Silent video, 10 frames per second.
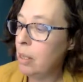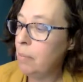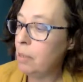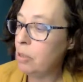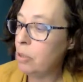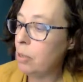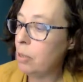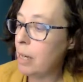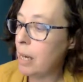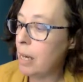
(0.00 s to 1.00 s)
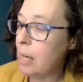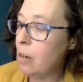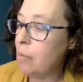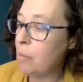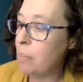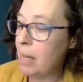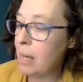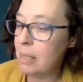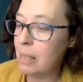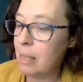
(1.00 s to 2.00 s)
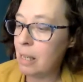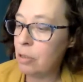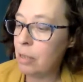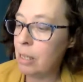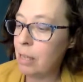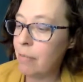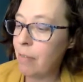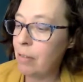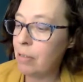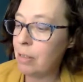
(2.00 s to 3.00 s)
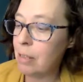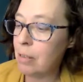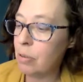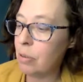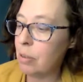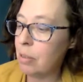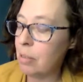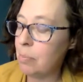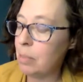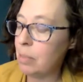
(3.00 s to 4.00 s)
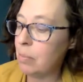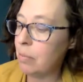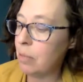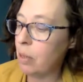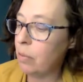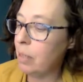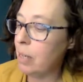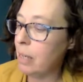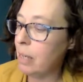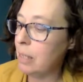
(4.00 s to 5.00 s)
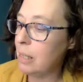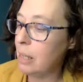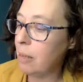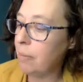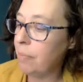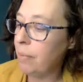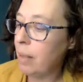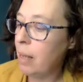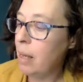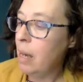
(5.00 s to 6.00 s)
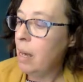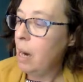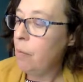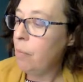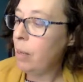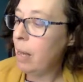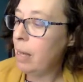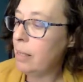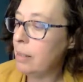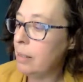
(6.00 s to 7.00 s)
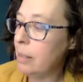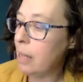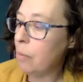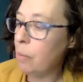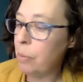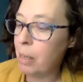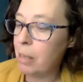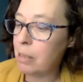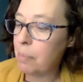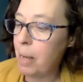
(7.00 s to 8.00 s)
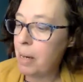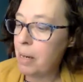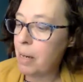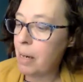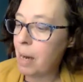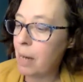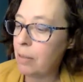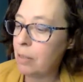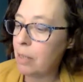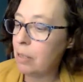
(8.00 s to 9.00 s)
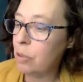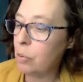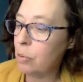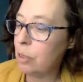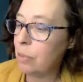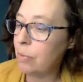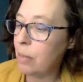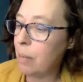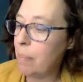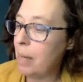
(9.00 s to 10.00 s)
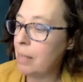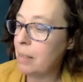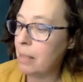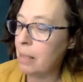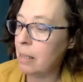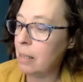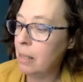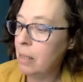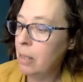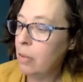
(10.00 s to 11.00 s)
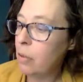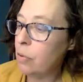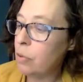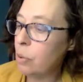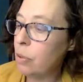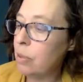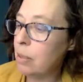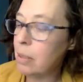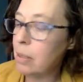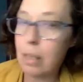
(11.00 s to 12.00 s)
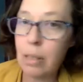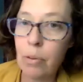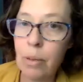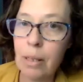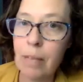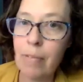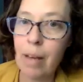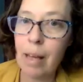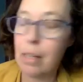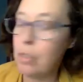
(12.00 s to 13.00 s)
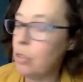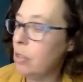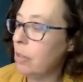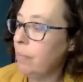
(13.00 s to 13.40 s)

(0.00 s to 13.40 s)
but so did any herbal medicine that treated viruses or the symptoms of COVID-19. I realized that when we are dependent on outside sources for our medicine, those sources can quickly vanish.